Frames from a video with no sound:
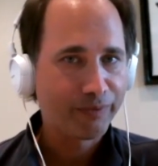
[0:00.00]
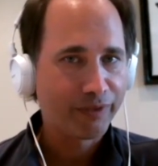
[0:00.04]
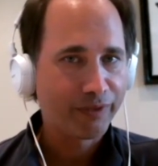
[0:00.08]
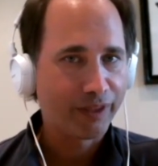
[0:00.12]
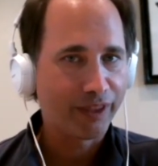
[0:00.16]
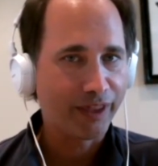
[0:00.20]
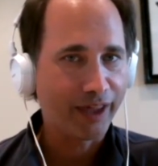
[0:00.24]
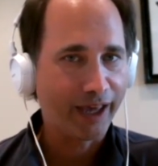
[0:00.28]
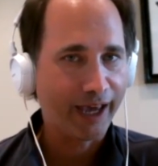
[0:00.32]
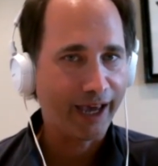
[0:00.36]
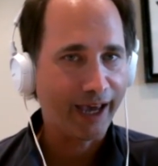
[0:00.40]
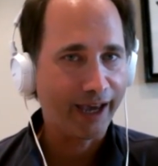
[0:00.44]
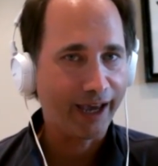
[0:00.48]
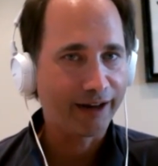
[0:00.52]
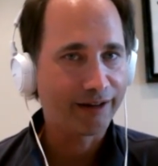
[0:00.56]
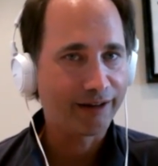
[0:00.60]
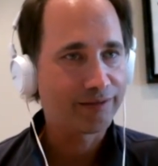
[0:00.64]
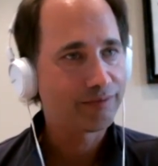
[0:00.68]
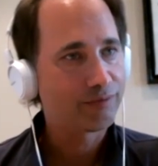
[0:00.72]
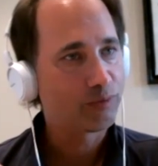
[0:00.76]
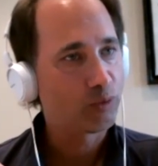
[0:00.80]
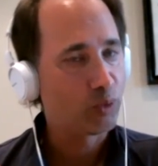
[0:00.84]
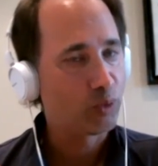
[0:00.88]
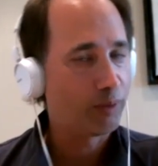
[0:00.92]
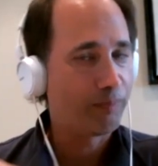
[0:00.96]
that
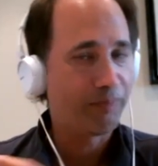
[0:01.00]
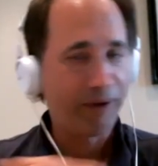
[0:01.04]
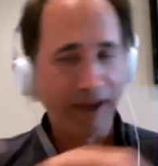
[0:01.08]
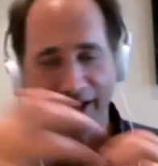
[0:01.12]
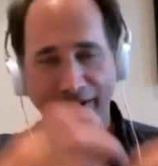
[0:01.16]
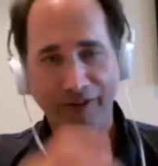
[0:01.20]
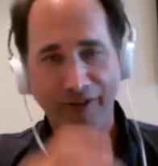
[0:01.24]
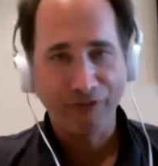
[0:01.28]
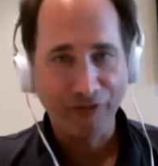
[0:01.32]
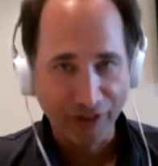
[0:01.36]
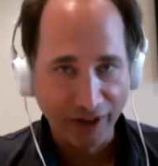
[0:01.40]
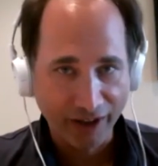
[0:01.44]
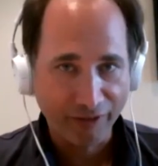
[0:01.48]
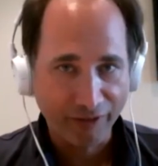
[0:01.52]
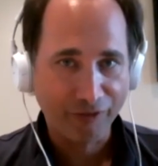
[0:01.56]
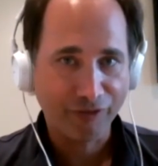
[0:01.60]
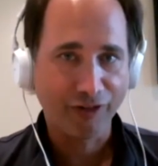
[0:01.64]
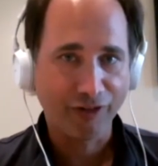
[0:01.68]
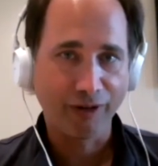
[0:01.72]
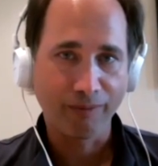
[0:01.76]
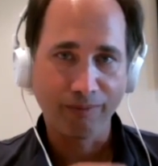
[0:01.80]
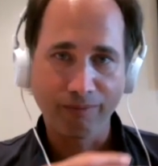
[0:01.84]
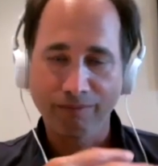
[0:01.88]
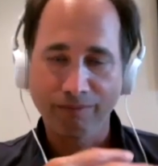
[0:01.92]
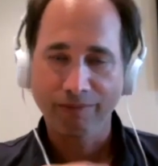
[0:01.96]
will benefit
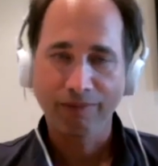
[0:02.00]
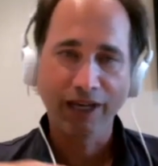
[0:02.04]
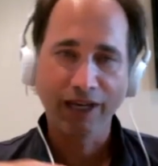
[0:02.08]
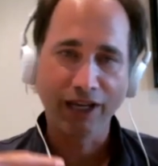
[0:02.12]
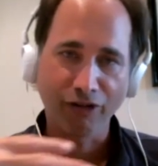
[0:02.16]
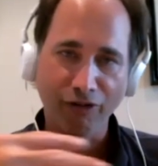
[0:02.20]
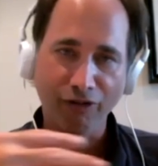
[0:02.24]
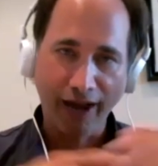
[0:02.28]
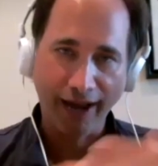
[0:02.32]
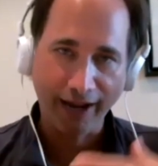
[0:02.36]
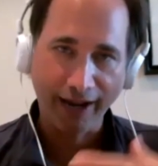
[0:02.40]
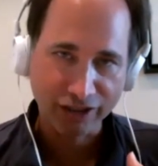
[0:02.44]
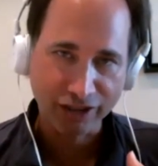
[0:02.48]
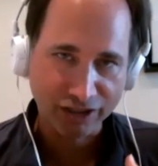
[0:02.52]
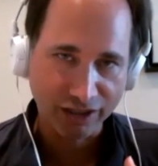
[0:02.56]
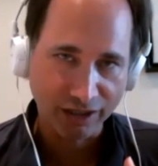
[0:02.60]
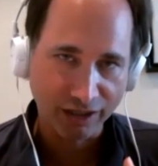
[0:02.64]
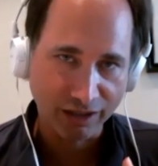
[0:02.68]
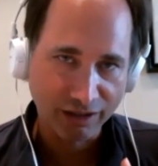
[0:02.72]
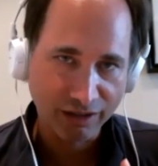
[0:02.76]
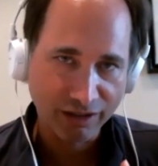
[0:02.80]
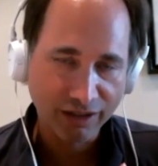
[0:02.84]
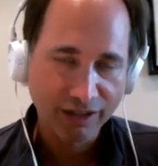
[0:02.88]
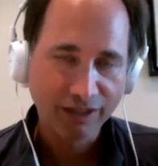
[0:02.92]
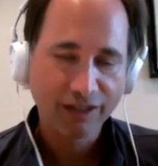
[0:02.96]
from
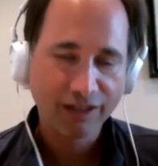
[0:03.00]
interaction.